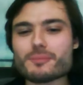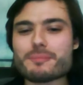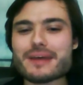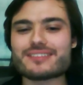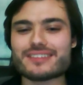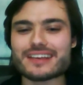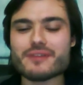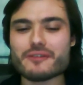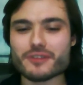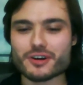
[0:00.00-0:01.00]
best thing
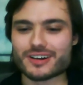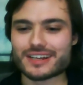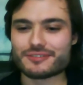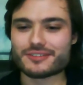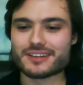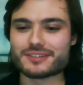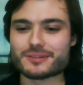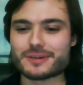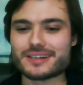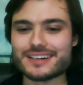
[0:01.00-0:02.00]
you've ever gotten to things
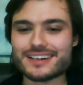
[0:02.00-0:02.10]
sweet?